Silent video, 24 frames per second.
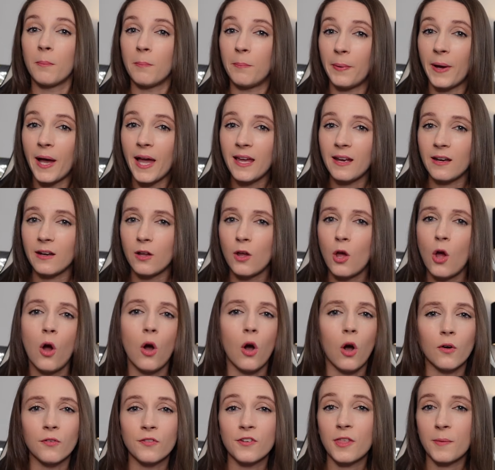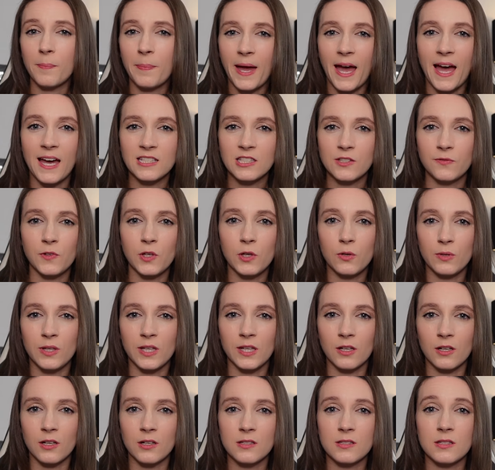But over the past few
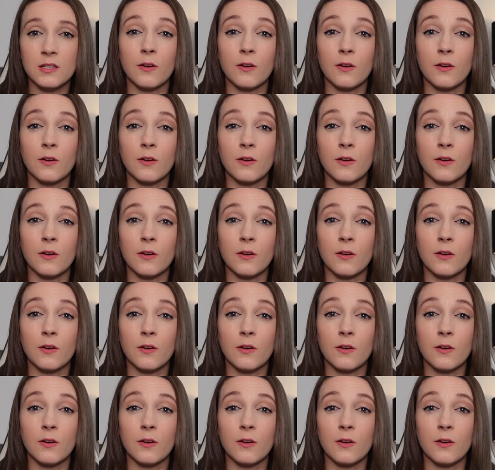years,